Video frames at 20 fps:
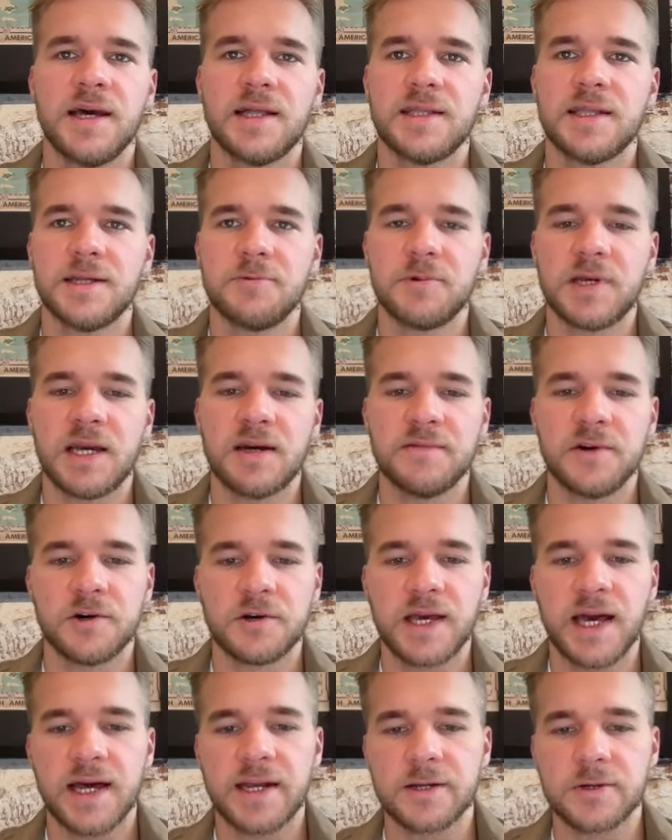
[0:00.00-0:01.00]
and then we have our
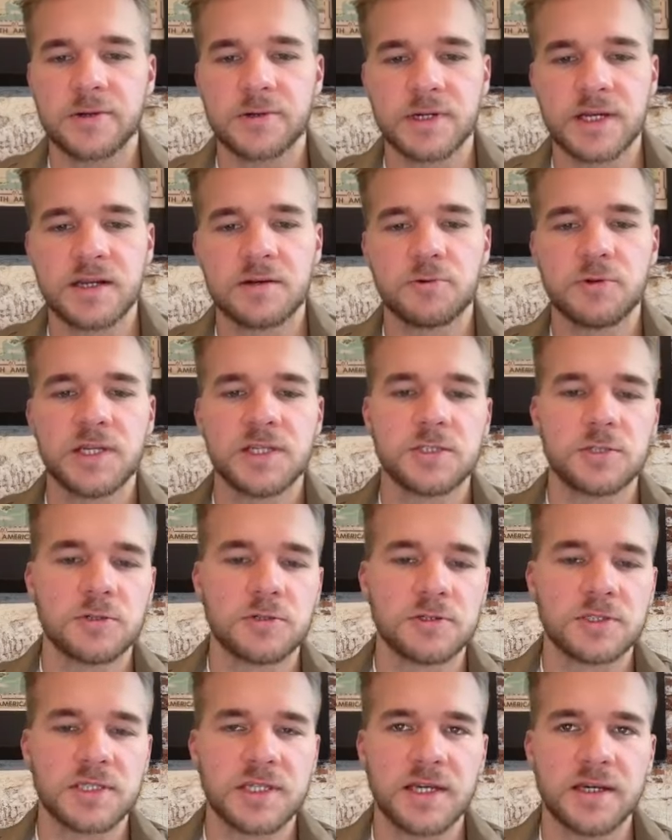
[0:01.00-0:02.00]
category and
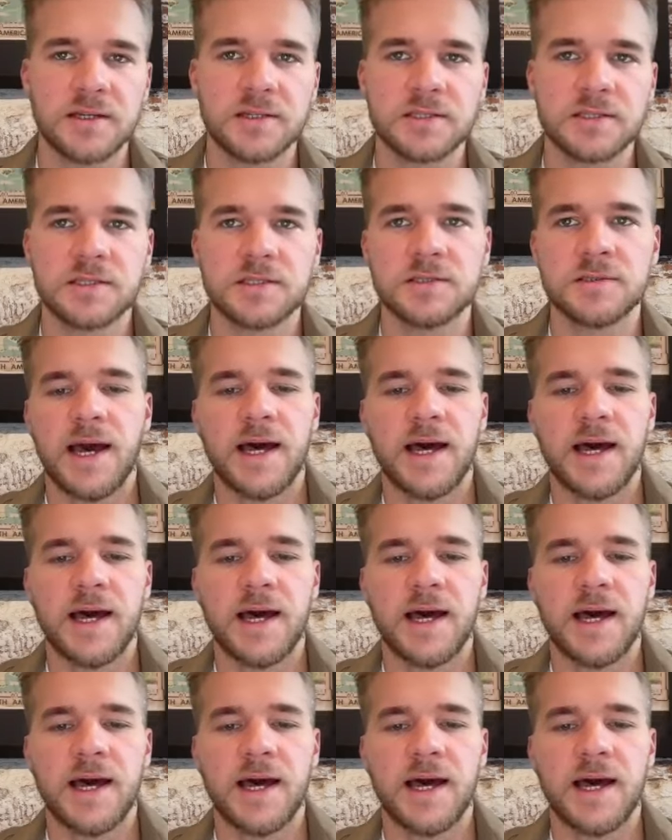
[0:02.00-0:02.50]
regional sales.